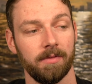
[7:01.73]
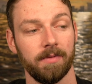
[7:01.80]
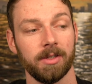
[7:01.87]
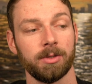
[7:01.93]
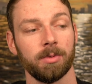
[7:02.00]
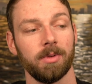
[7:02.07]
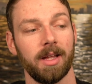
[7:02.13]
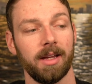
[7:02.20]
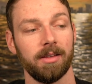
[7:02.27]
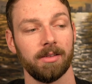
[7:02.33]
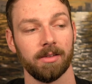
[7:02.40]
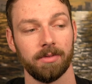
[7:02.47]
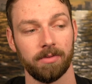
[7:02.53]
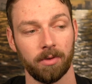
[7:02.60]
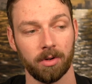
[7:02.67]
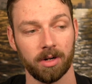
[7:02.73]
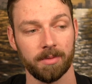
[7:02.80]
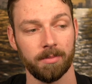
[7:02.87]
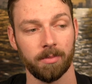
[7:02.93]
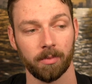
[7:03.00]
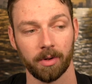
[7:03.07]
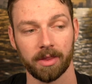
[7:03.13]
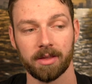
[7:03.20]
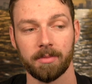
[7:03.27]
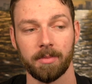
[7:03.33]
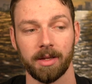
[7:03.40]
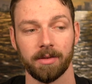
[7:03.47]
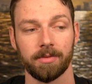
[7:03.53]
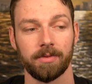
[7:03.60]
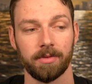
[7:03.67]
Visualize the form, rhythm,
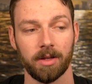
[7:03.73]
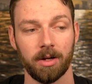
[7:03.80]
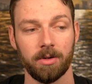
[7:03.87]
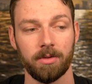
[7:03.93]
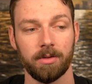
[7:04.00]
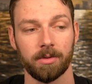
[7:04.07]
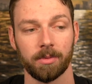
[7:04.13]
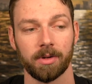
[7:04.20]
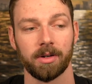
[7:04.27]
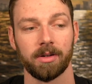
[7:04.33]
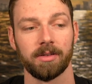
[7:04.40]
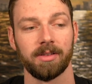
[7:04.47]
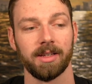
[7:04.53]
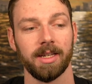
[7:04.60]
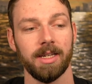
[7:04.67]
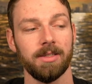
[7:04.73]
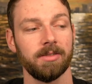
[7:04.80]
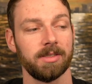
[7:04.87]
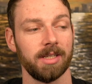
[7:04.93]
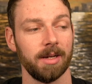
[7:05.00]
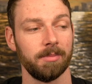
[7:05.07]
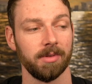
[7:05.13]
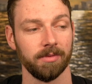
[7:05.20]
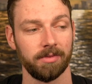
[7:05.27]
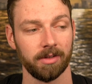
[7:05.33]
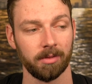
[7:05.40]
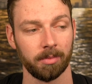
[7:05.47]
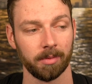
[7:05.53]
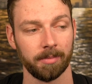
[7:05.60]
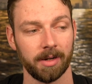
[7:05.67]
and flow, rehearsing each step to
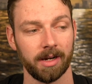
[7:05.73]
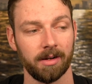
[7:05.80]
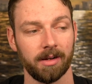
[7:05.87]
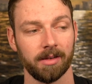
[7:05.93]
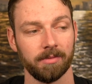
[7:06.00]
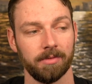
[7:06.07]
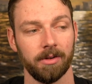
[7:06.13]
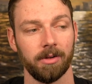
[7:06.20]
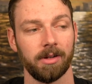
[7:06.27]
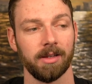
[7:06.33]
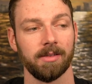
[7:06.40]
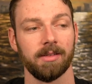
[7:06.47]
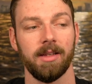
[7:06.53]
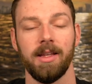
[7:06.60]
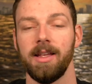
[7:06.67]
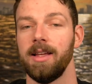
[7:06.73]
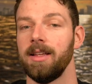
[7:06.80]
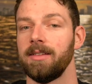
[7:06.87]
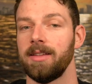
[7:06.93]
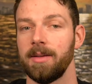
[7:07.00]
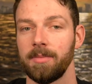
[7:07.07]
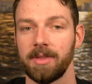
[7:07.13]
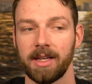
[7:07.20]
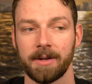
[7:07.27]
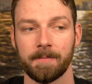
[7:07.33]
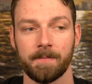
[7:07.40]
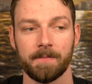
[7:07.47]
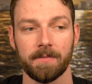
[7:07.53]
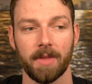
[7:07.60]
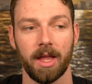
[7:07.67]
feel prepared and focused. Same thing,
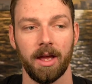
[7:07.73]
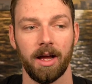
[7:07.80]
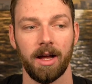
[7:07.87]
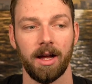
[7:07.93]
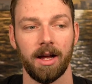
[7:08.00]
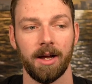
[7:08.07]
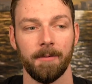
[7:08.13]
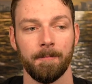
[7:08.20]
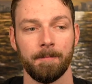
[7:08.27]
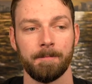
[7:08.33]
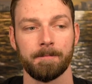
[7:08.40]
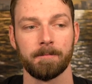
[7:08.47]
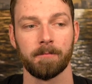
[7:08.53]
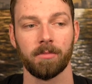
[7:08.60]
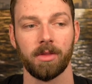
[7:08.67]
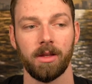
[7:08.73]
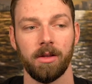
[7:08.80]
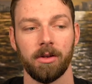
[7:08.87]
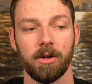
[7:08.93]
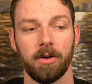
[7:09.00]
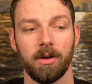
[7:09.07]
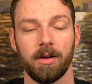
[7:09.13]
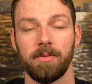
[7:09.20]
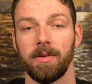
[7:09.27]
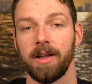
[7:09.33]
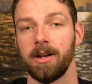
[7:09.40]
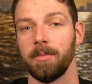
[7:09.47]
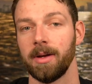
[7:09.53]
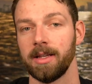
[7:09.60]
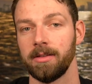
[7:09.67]
a
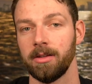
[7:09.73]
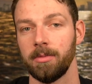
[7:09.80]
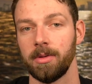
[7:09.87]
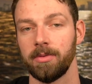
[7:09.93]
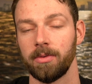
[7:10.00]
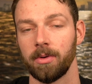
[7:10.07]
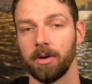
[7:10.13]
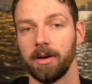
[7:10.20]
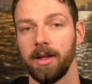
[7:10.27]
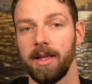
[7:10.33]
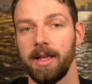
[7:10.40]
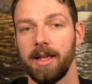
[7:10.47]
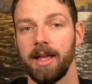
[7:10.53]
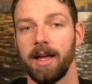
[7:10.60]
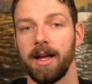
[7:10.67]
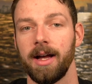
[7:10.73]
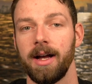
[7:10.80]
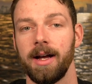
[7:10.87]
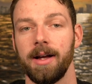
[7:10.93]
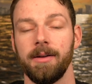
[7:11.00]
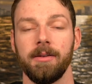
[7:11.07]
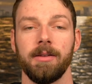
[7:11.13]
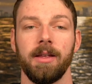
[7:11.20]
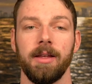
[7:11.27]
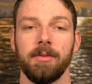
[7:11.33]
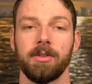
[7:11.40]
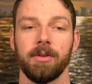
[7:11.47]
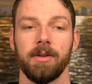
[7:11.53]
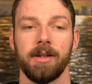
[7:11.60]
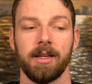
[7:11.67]
fighter might do before
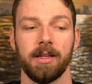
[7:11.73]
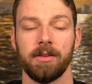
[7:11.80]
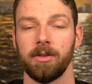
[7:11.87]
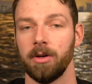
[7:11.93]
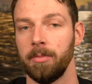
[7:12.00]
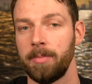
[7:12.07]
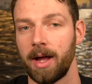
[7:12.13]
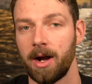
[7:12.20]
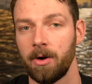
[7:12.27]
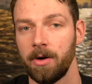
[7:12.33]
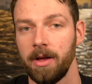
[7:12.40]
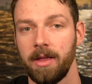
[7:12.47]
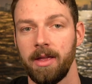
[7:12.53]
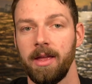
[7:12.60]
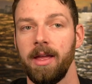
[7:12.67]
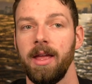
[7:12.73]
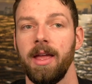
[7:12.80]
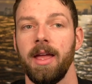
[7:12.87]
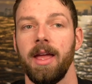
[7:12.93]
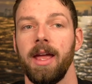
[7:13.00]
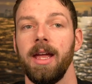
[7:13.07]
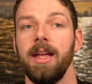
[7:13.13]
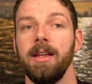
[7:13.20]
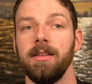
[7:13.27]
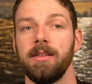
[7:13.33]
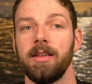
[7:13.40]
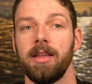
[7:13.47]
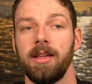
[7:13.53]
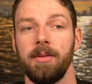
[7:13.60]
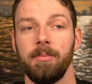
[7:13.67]
entering into a bout
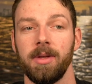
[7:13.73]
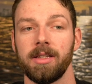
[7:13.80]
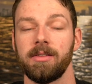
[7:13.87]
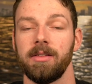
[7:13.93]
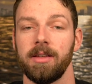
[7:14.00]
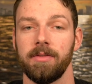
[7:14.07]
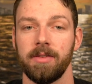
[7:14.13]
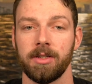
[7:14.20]
is mentally